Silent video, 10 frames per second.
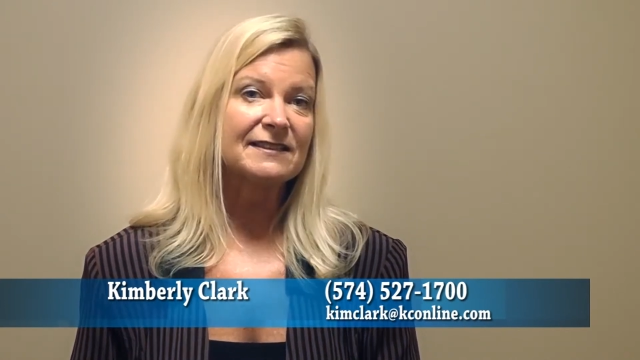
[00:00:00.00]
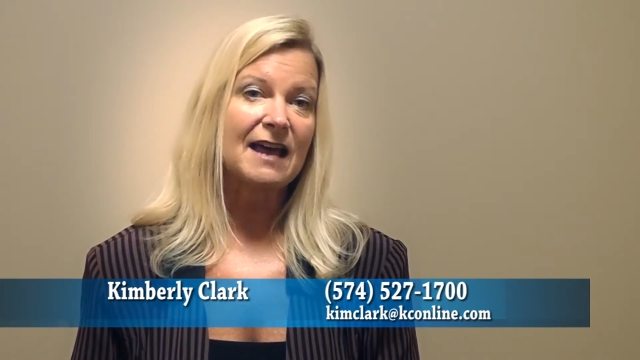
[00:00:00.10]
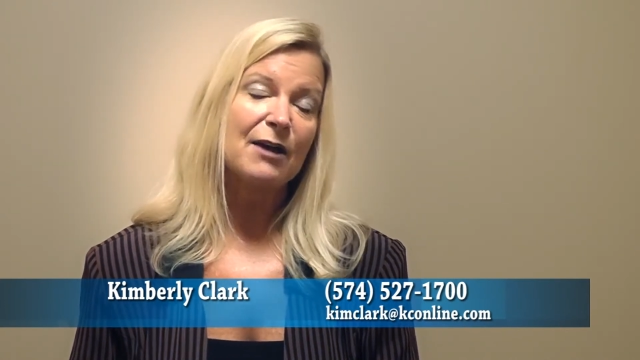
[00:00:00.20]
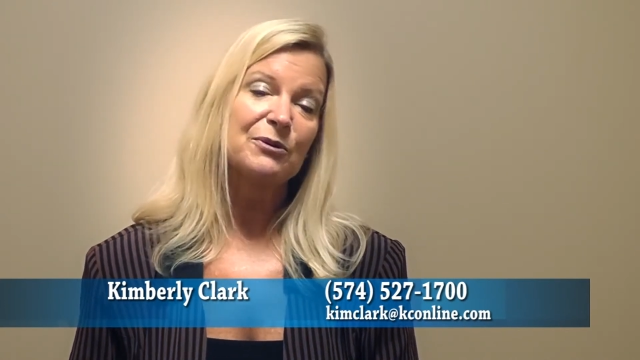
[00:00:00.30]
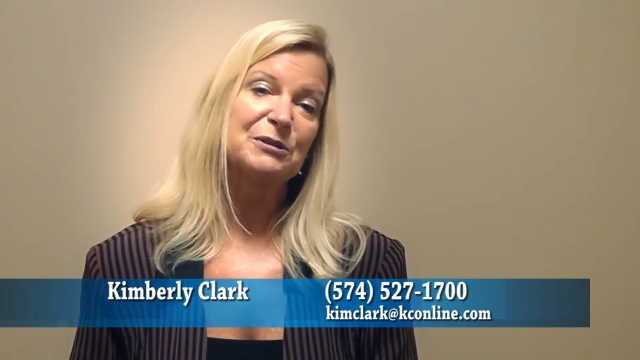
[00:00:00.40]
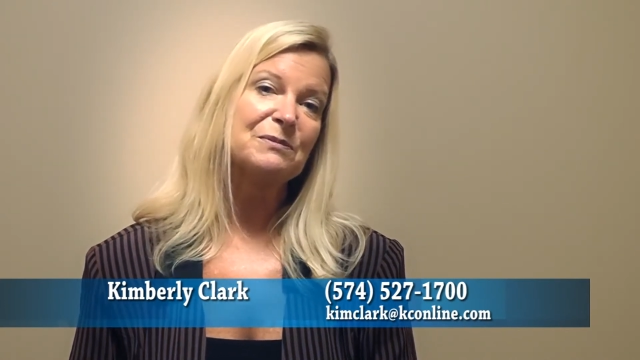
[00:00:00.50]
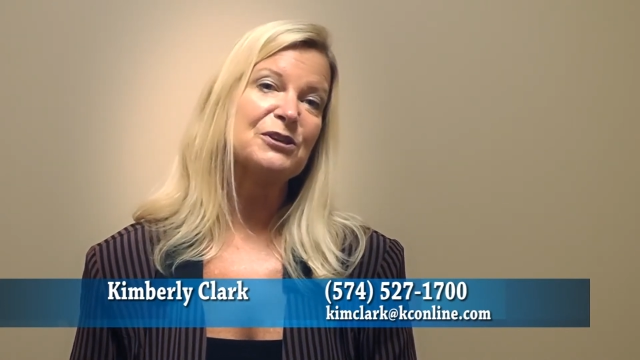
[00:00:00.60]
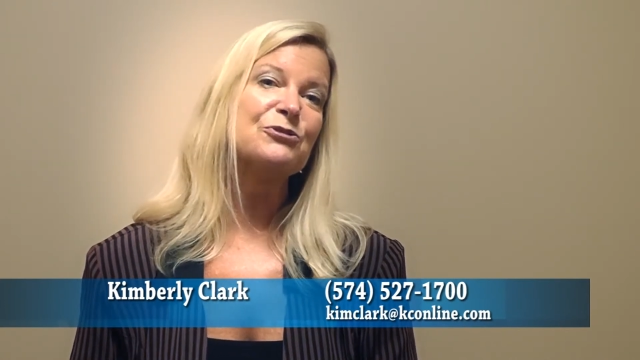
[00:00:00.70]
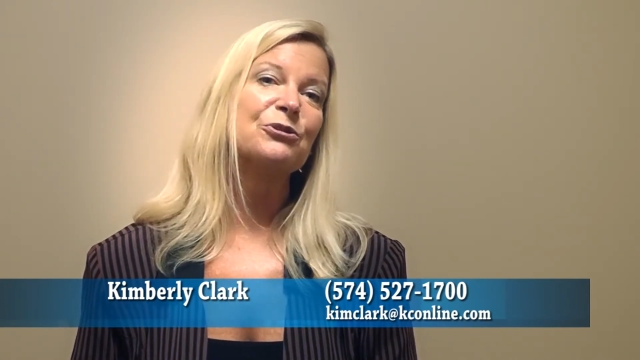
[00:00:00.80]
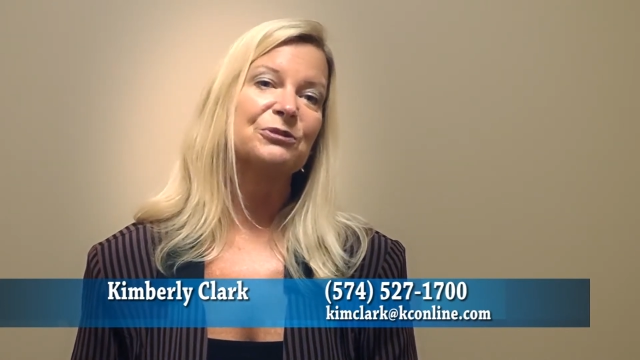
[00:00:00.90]
And I want to be
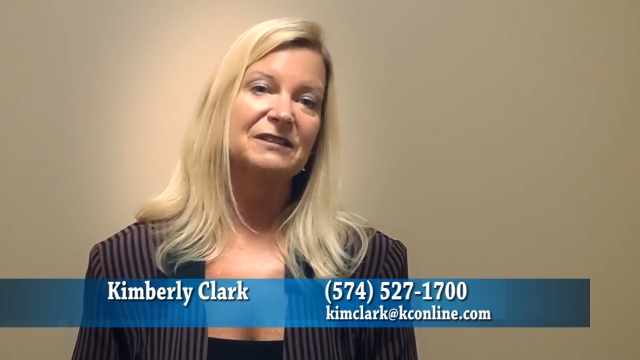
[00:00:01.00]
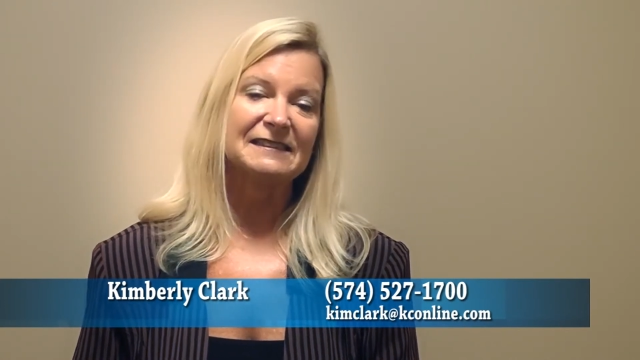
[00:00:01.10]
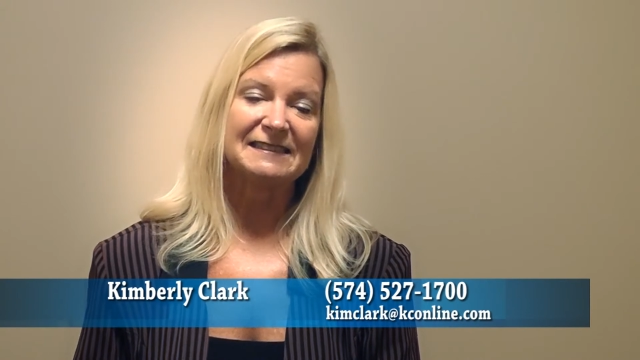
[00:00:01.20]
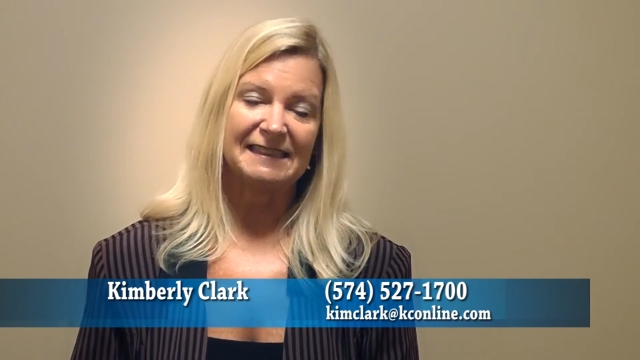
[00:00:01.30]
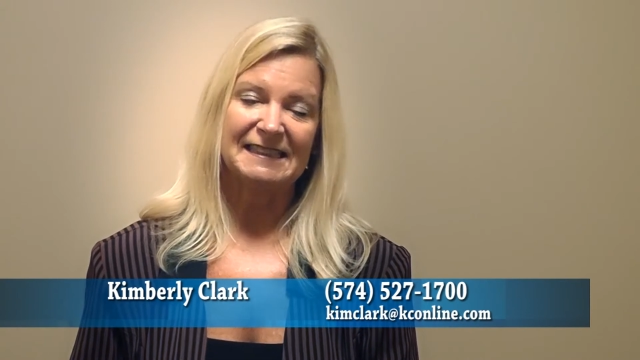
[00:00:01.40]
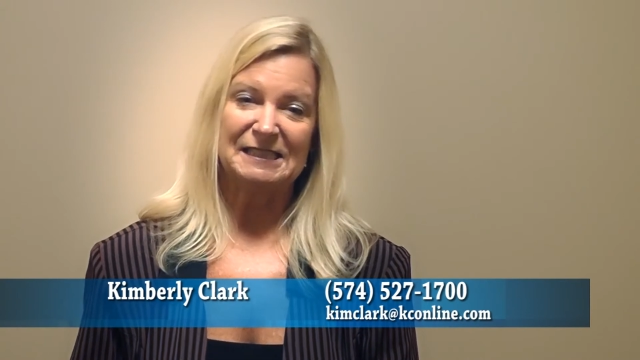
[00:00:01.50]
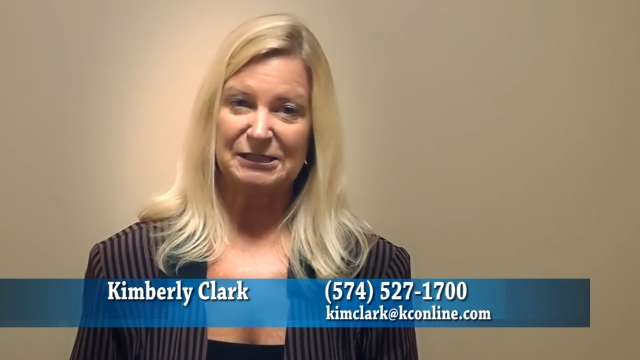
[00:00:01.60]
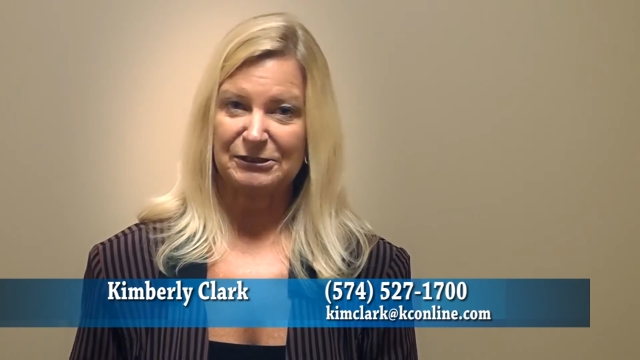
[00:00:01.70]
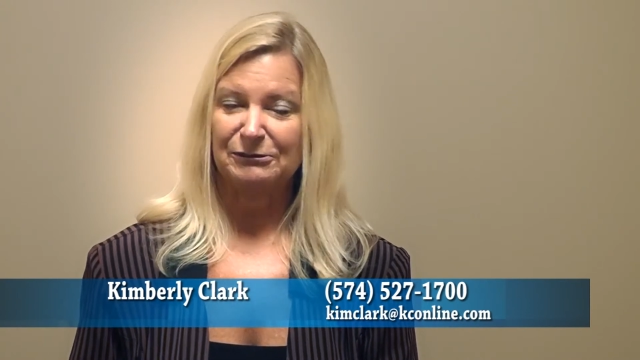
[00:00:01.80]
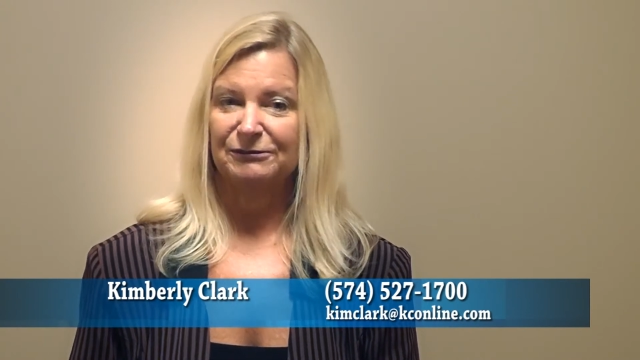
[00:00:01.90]
your real estate
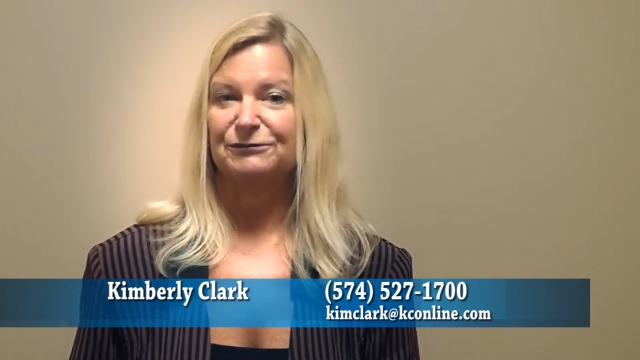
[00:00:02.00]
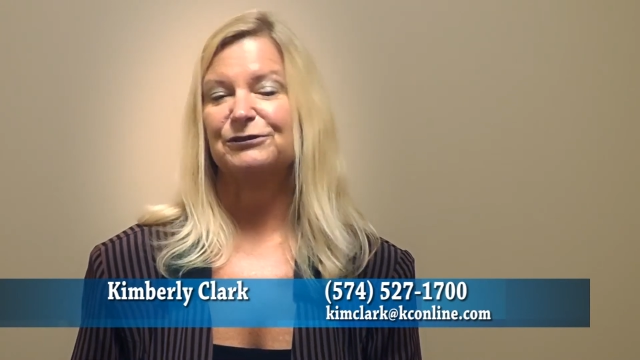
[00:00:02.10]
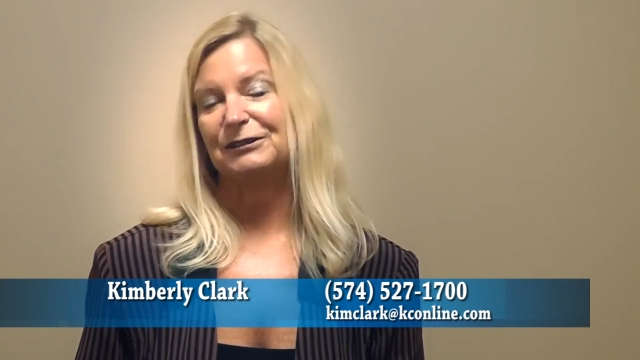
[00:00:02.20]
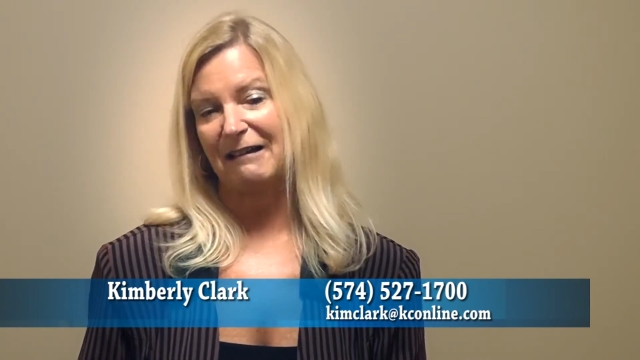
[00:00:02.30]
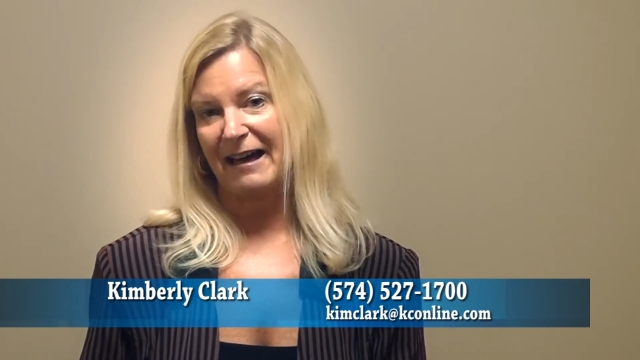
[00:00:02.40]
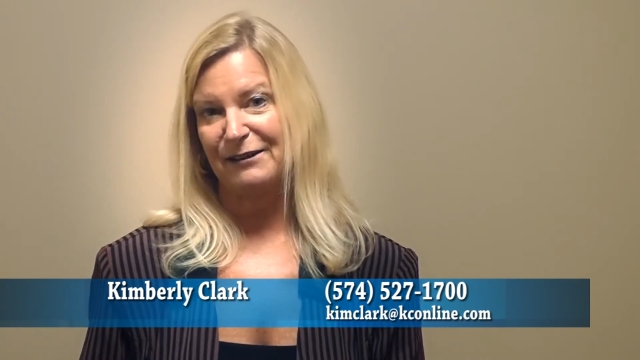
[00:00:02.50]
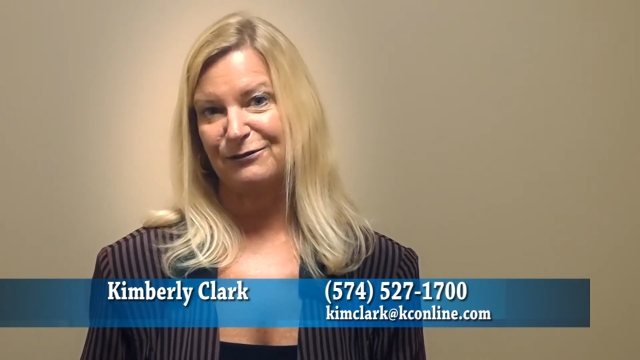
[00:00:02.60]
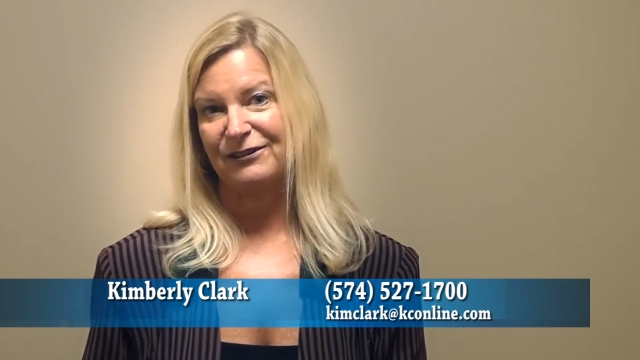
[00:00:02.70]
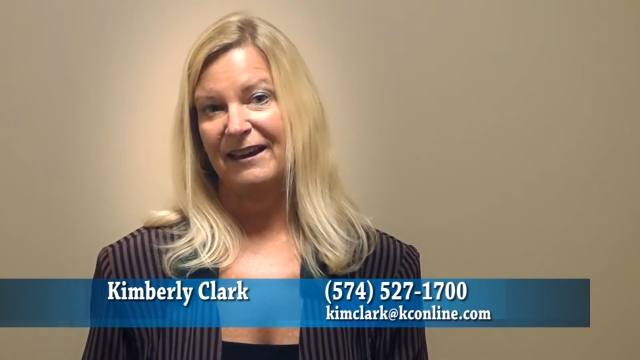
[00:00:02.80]
consultant for life.